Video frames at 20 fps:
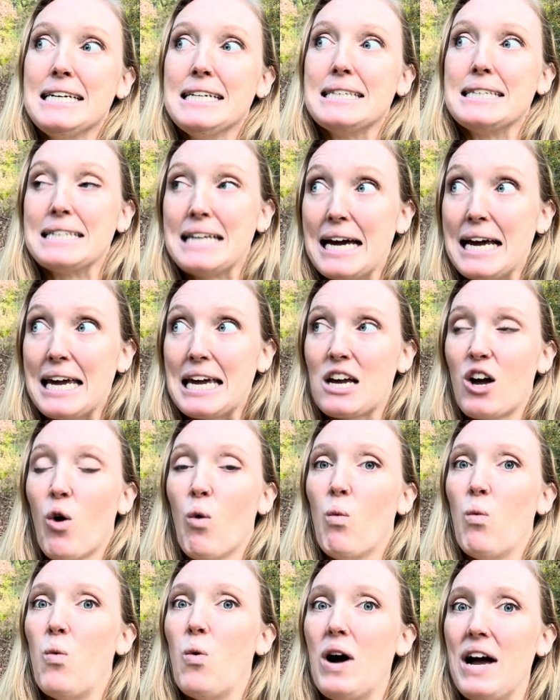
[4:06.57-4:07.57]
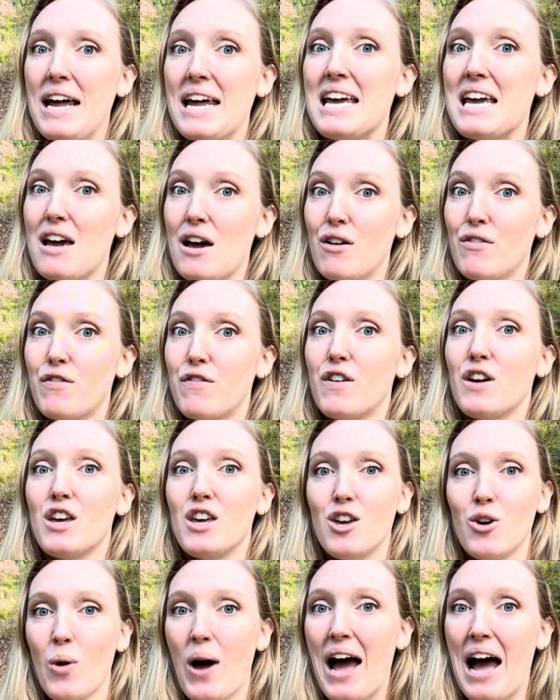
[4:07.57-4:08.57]
Like, what if
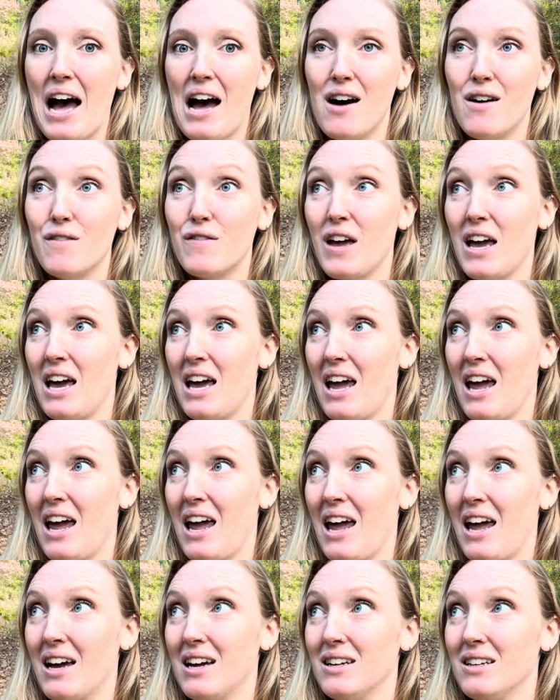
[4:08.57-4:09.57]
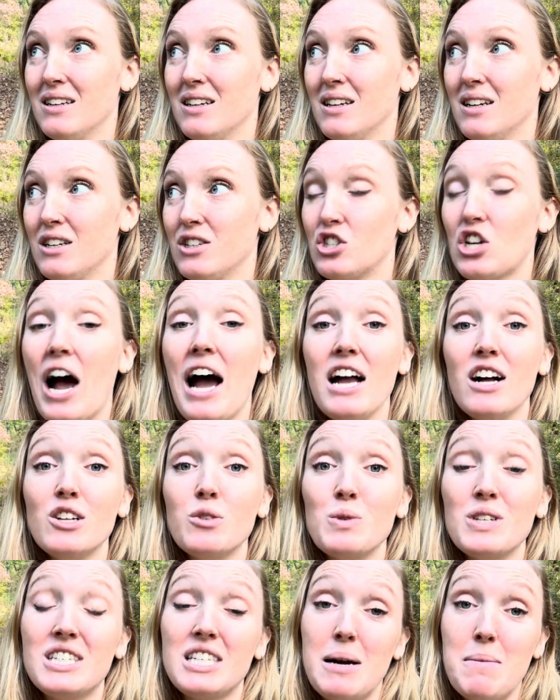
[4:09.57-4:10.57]
you have a child
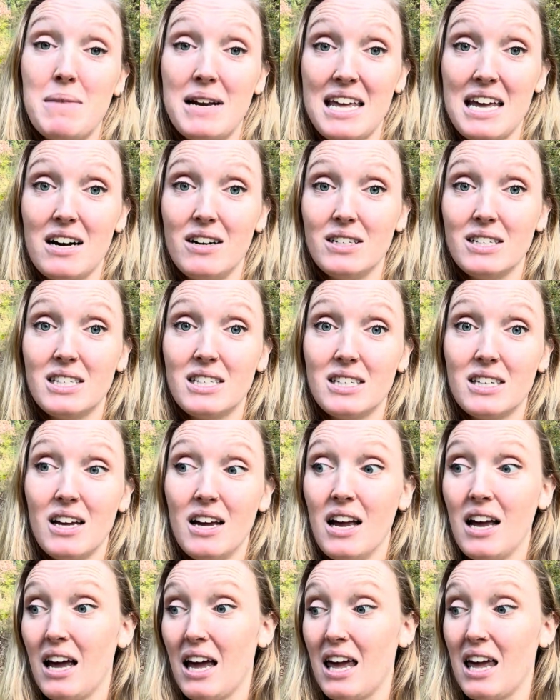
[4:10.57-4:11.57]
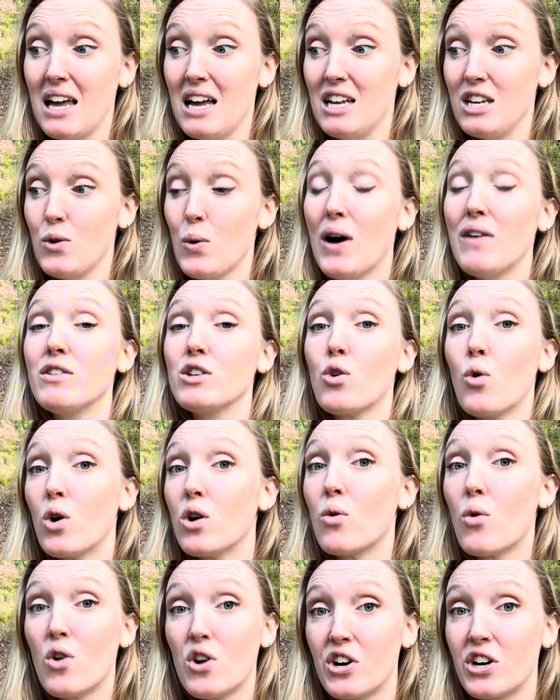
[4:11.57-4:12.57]
with somebody else and you have a court
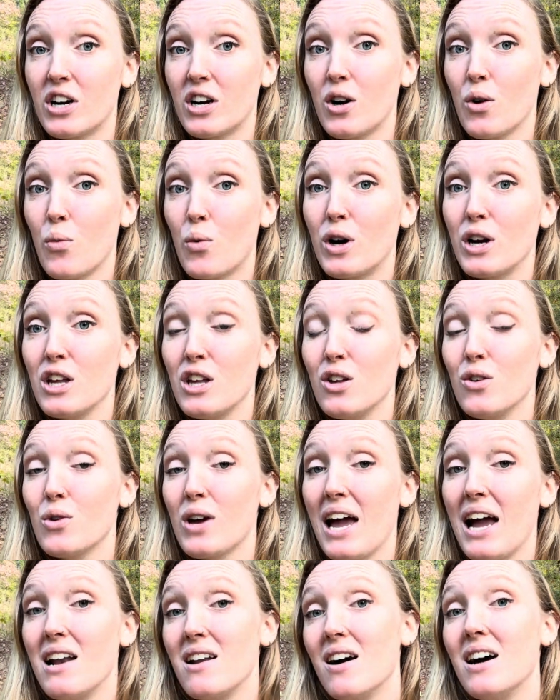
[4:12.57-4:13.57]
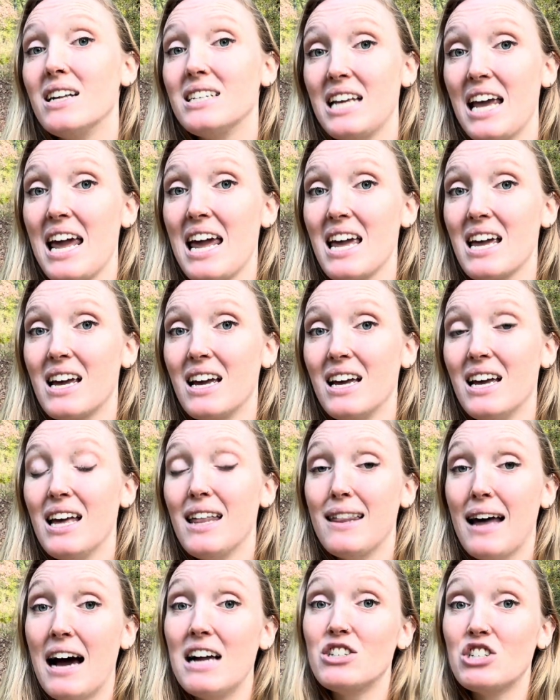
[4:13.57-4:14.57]
order where you cannot take
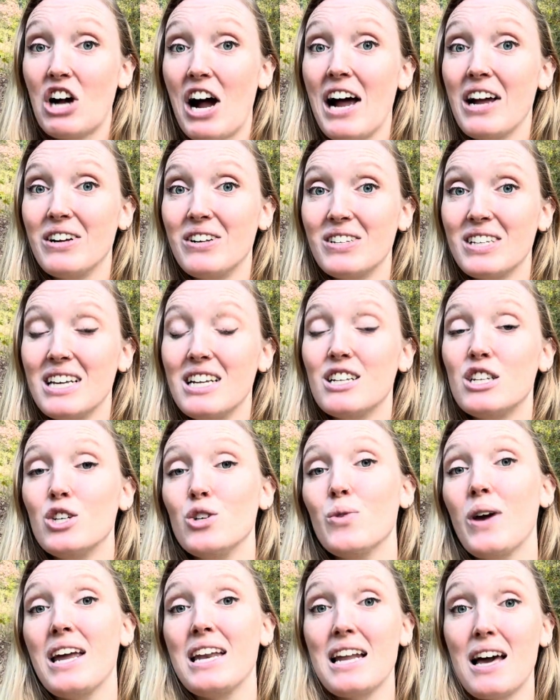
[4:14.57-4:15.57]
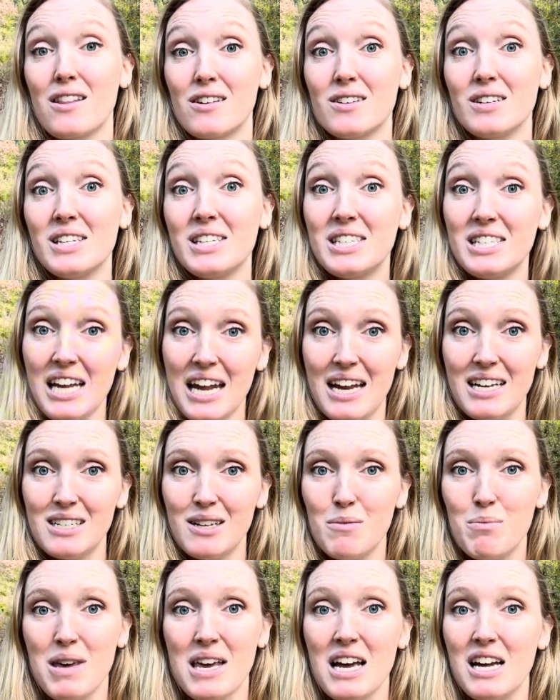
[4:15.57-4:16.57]
that child into another state
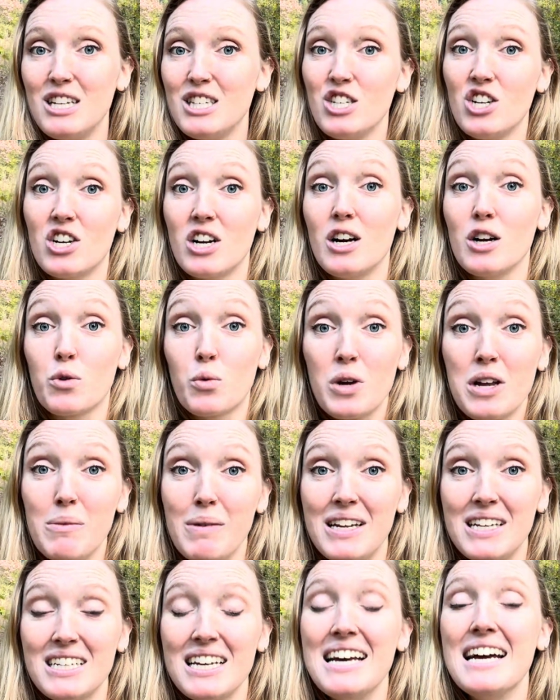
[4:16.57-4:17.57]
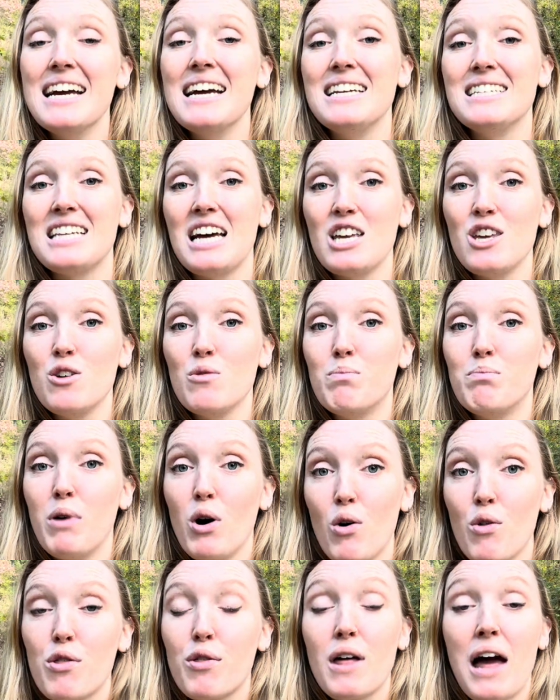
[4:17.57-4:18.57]
because your agreement is that you
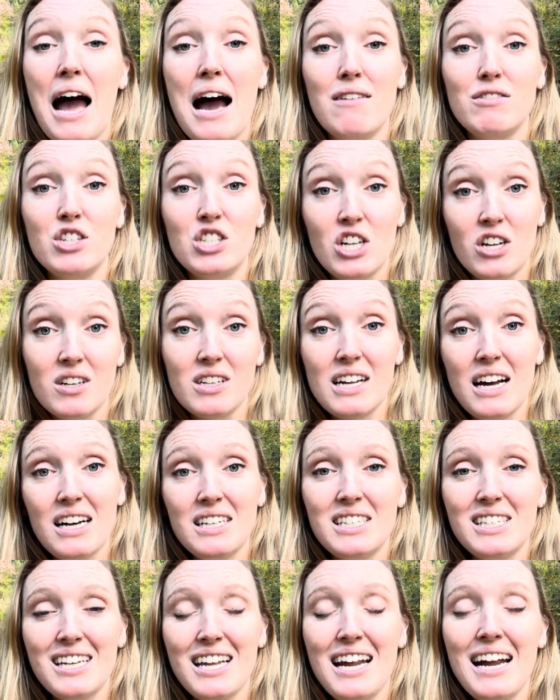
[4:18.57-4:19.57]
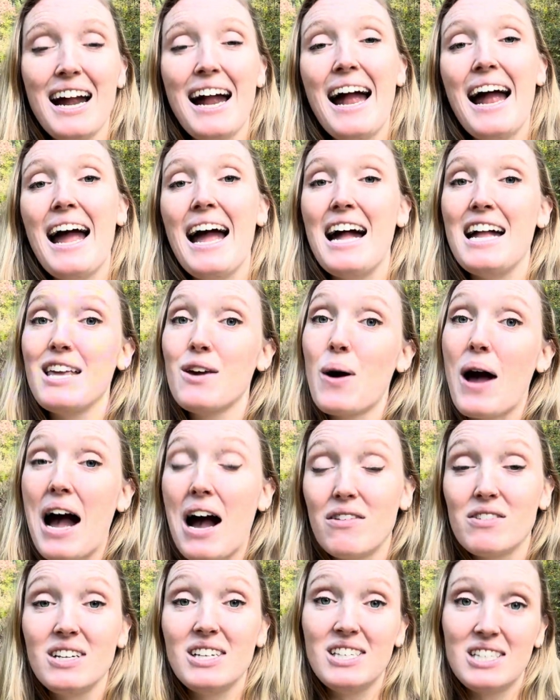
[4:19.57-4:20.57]
both have shared custody and you
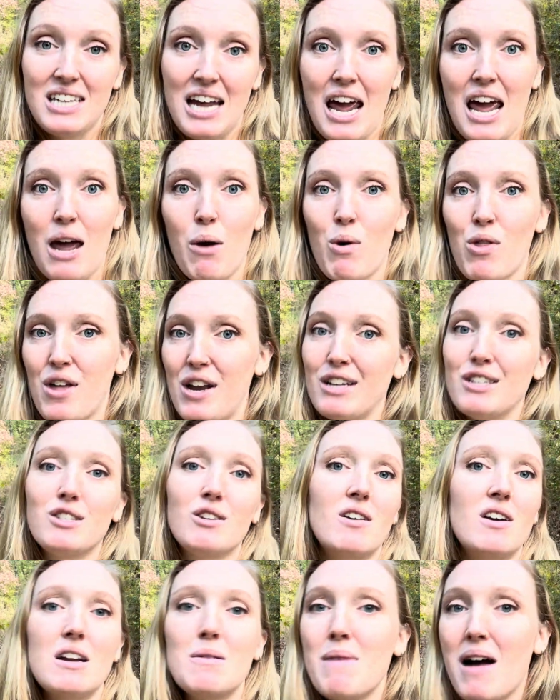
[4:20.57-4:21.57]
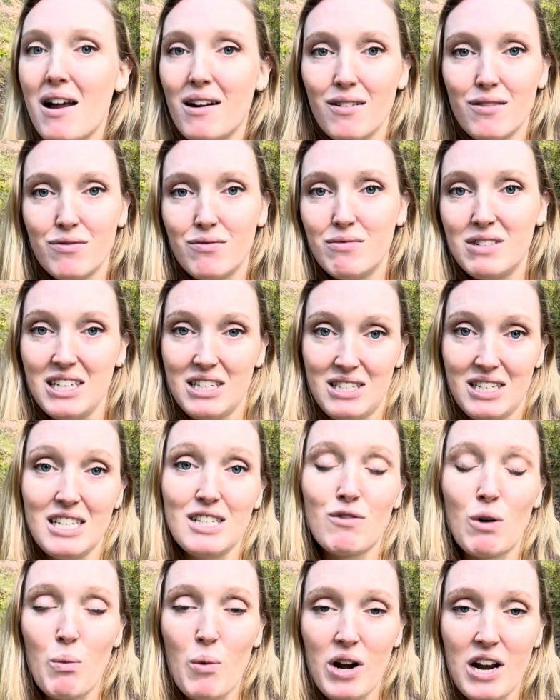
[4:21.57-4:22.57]
have to stay within a certain amount of distance
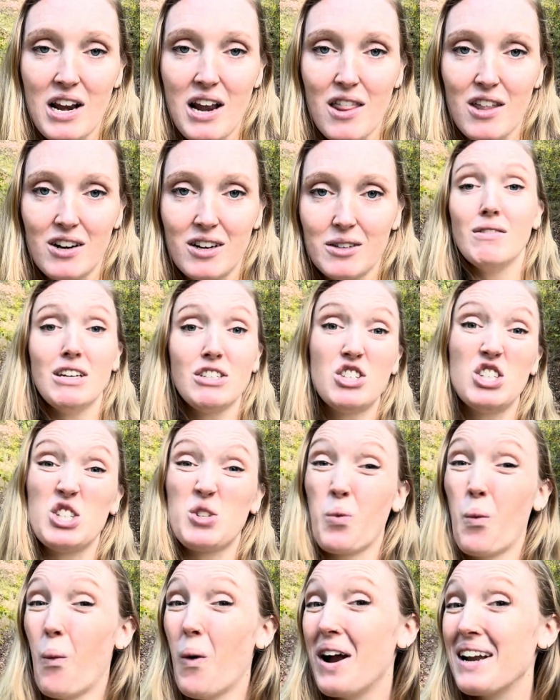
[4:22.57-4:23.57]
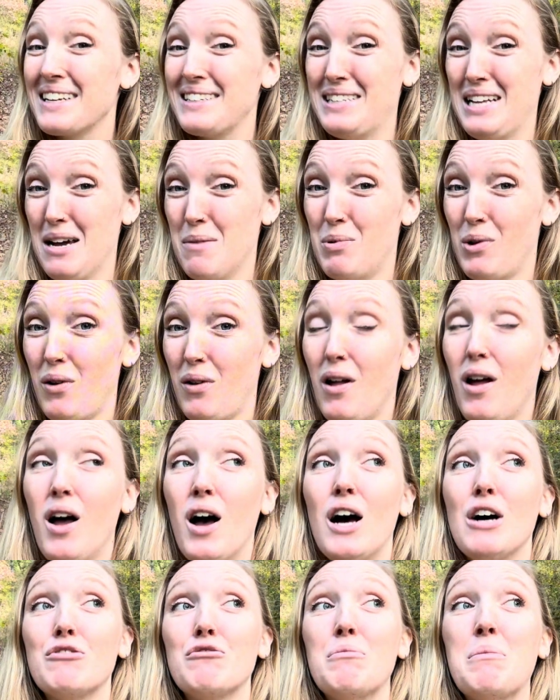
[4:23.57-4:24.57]
from one another. That's just one example
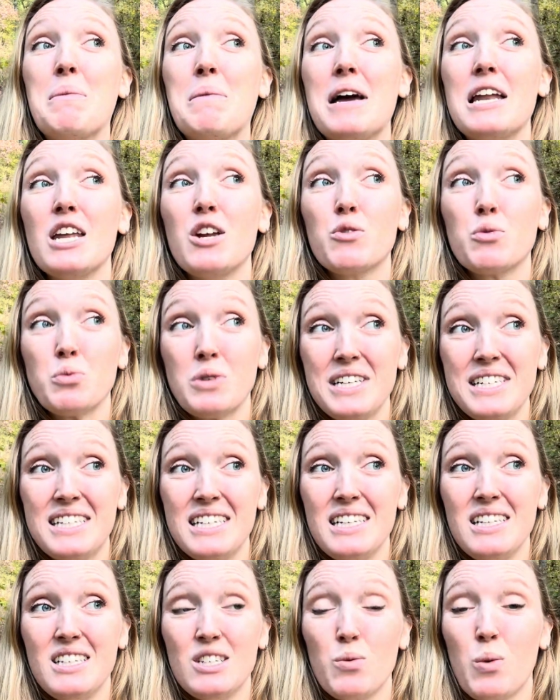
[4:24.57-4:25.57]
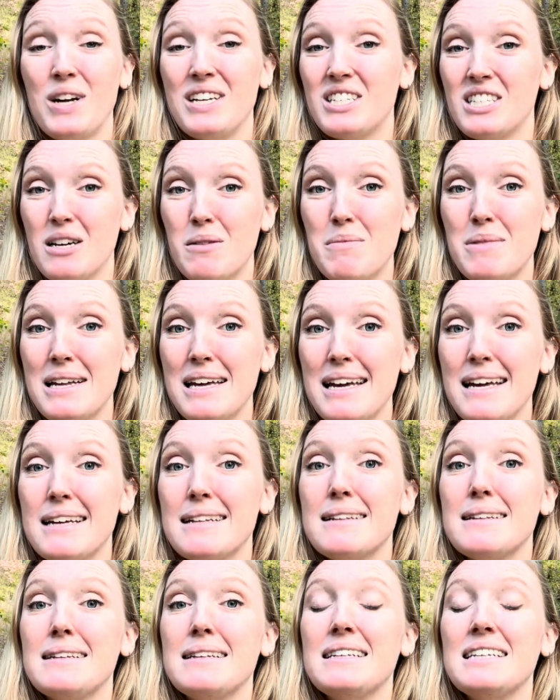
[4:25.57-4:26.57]
of many reasons why somebody
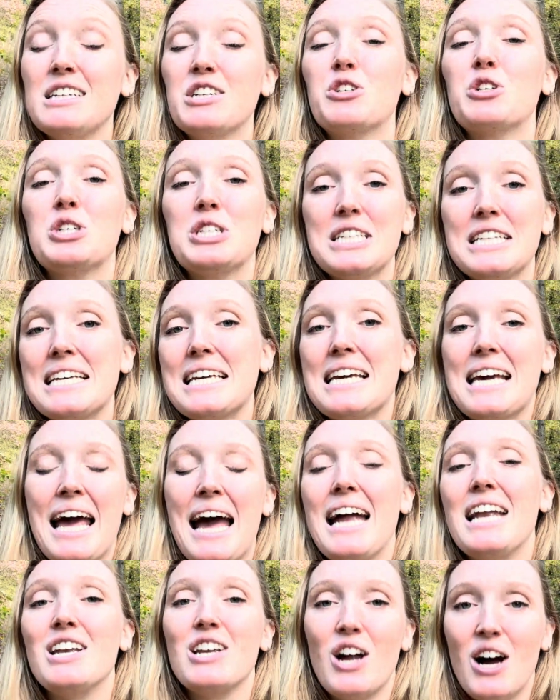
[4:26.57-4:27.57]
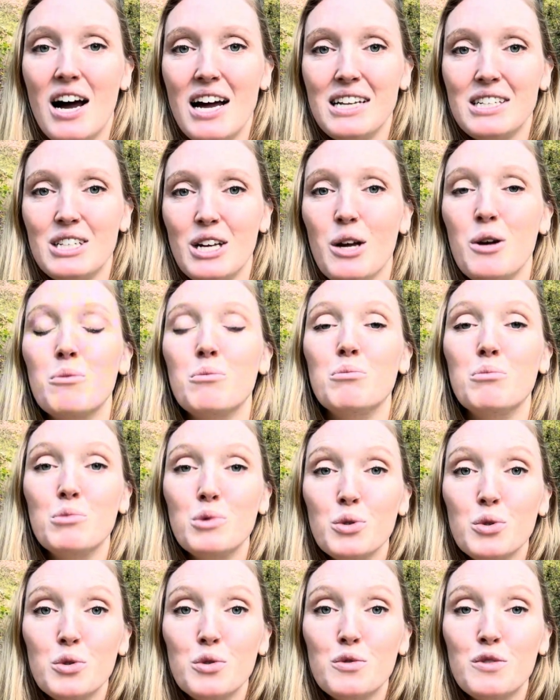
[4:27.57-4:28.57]
literally cannot
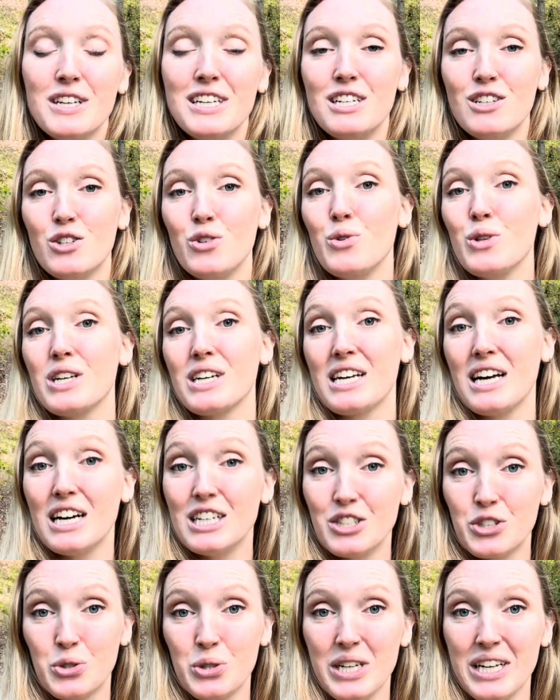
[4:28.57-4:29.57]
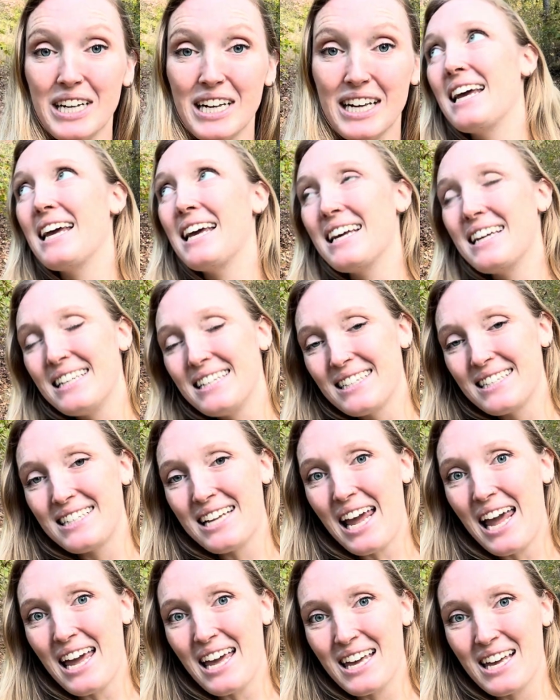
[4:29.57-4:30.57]
move into the country and
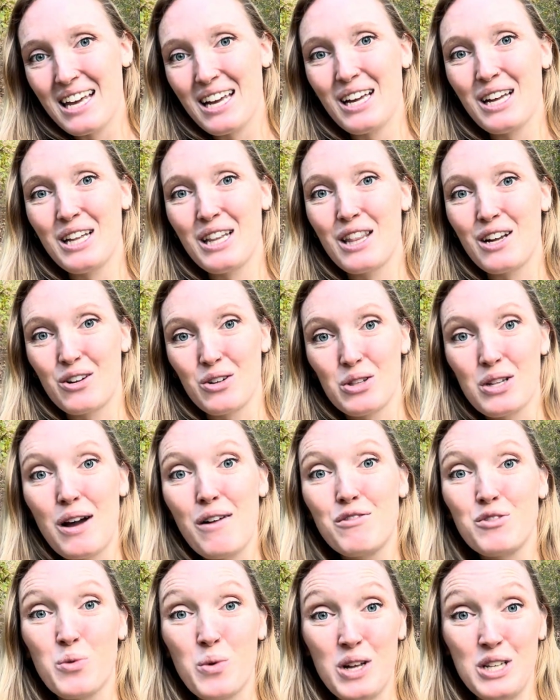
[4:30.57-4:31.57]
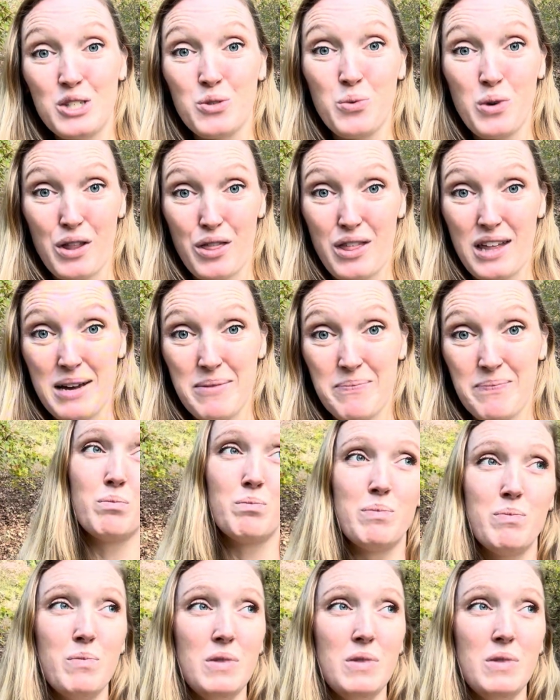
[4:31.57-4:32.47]
take their loved ones with them.